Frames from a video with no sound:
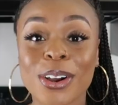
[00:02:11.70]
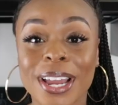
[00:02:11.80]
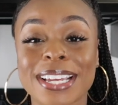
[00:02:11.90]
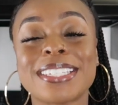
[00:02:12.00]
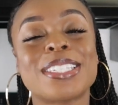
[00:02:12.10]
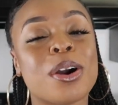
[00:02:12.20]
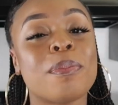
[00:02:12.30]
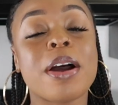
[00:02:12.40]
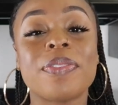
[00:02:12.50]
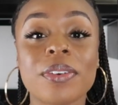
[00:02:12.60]
Okay, so
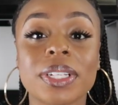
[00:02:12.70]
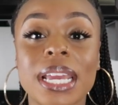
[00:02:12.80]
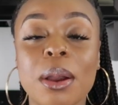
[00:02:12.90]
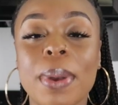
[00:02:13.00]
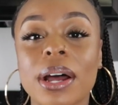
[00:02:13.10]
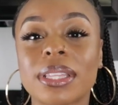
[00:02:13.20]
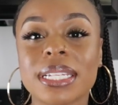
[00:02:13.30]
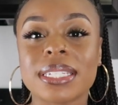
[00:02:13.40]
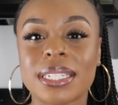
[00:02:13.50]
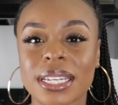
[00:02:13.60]
my favorite thing about
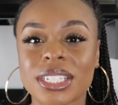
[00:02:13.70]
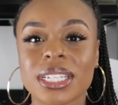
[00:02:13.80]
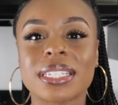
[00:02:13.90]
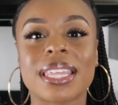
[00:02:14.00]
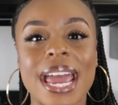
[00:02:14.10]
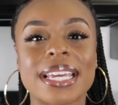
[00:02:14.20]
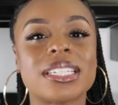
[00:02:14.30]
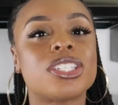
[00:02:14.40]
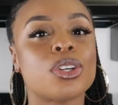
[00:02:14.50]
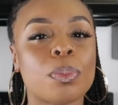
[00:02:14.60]
this dish is that
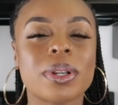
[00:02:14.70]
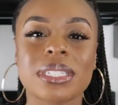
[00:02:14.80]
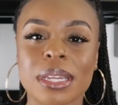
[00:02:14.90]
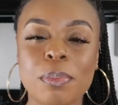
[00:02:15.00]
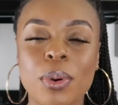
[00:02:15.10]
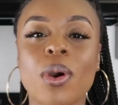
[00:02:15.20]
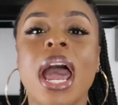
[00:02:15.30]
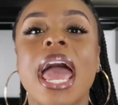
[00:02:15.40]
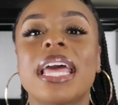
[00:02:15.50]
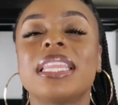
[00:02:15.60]
it's super simple
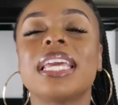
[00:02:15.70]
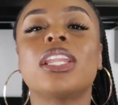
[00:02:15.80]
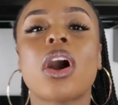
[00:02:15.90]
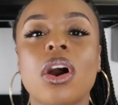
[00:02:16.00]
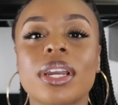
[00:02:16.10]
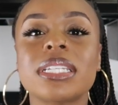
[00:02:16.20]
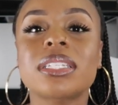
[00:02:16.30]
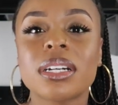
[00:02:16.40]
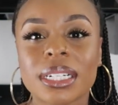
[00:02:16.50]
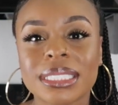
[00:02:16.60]
and the
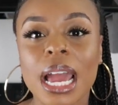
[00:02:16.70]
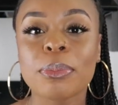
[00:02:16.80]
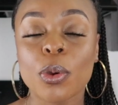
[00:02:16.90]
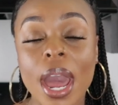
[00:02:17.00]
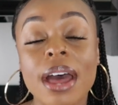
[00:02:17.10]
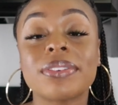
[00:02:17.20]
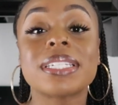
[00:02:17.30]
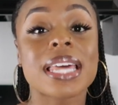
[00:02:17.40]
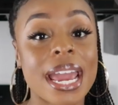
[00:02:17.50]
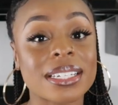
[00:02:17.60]
longest cook time you have
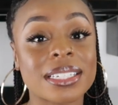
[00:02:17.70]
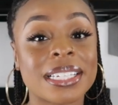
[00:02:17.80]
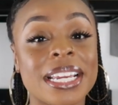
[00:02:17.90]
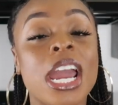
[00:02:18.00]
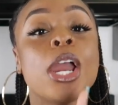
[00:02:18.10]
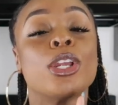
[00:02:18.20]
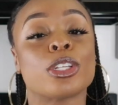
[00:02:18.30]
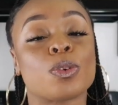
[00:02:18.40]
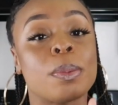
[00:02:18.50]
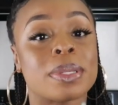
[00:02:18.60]
is actually
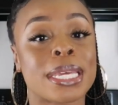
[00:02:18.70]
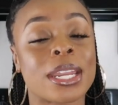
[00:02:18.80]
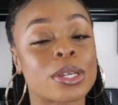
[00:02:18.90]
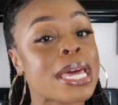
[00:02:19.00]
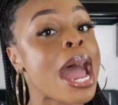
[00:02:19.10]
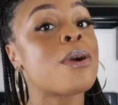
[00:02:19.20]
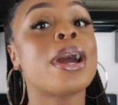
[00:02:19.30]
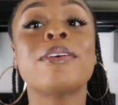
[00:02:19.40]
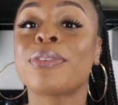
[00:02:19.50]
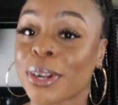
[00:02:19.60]
your sweet potatoes.
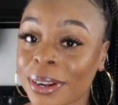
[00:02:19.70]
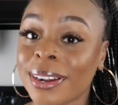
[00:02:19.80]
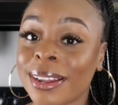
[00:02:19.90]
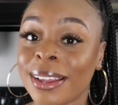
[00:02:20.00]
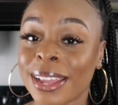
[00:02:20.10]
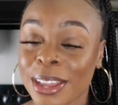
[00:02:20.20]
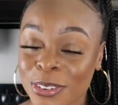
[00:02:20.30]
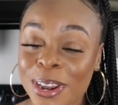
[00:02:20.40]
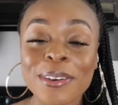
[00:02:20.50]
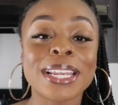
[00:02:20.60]
However,
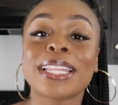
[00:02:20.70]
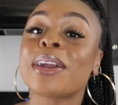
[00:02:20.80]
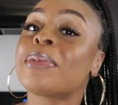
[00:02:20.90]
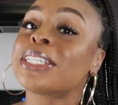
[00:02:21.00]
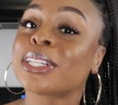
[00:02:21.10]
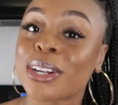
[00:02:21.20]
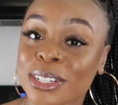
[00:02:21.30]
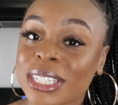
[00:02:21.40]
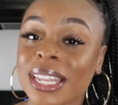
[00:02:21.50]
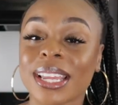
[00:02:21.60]
if you know anything about your
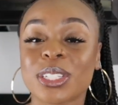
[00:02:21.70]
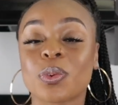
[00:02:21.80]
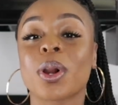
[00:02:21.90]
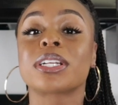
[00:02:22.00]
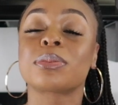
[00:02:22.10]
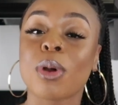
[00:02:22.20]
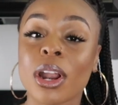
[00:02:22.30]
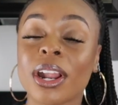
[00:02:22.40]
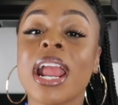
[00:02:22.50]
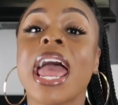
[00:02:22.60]
girl, she likes to work
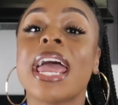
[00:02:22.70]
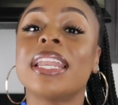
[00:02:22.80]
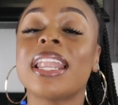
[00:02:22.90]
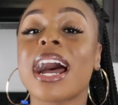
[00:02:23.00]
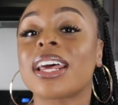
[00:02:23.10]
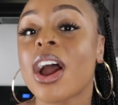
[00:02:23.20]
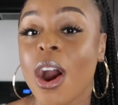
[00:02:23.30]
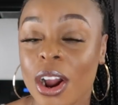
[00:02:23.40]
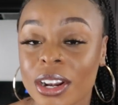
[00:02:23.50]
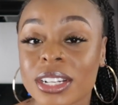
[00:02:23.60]
smarter and not
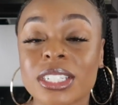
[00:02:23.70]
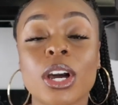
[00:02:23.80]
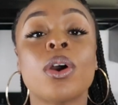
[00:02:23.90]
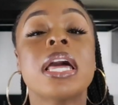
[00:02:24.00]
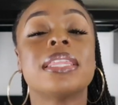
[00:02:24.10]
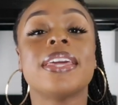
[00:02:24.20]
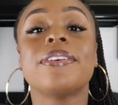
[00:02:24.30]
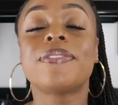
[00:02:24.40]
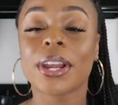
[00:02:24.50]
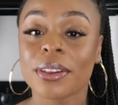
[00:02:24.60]
harder. So
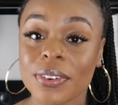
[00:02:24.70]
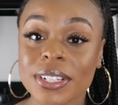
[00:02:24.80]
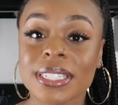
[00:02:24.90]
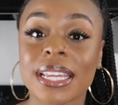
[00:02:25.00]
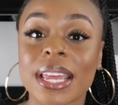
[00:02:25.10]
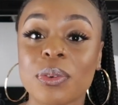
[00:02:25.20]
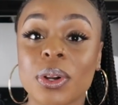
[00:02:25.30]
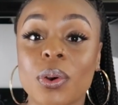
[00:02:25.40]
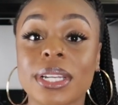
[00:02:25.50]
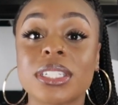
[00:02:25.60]
the very first thing that
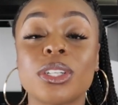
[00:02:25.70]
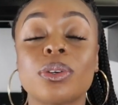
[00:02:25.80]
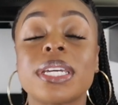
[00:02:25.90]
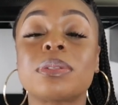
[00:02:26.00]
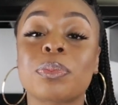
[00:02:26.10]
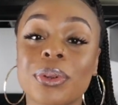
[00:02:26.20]
we're going to do is